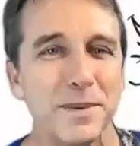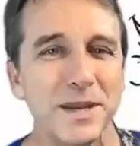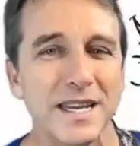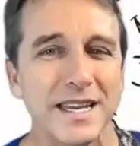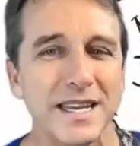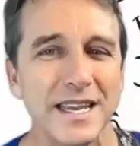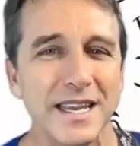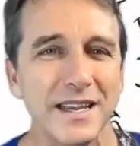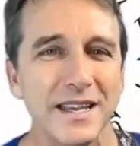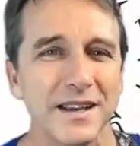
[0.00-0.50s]

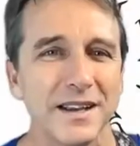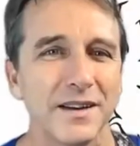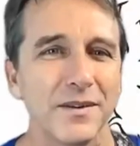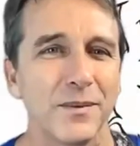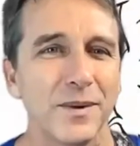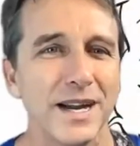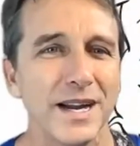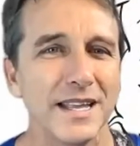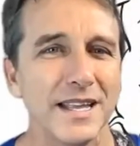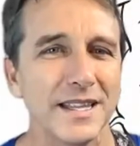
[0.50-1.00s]
Pinky,
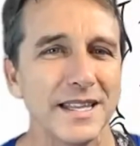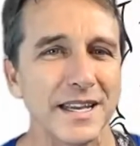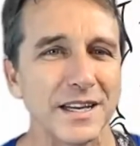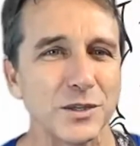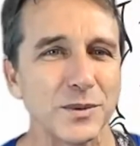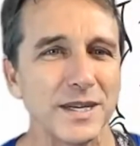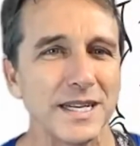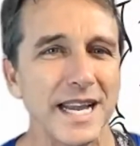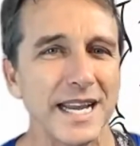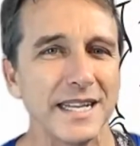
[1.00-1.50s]
what do you yeah. think?
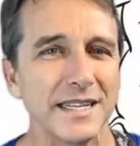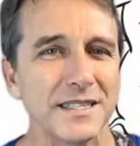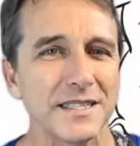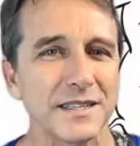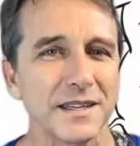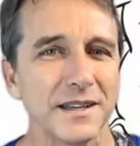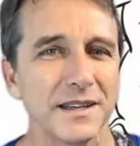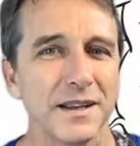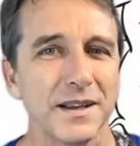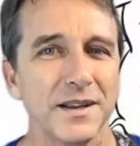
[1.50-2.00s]
Should we
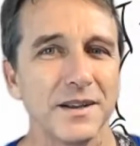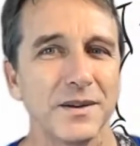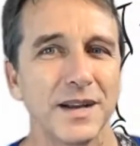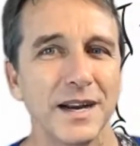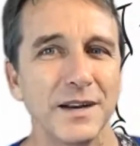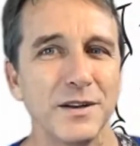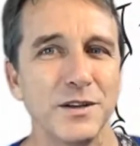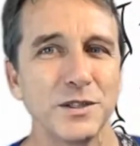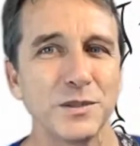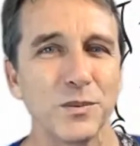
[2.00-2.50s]
dance?
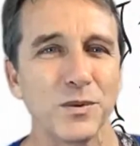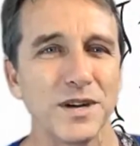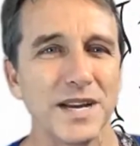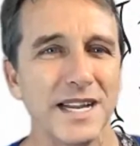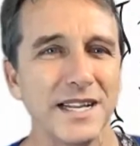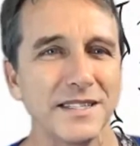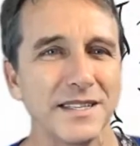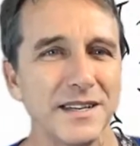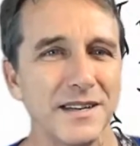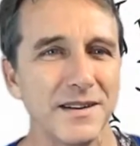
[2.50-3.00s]
Gotta do yeah.
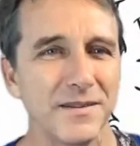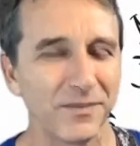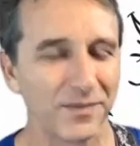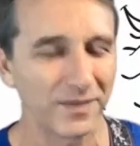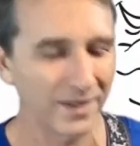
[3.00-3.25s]
Dance?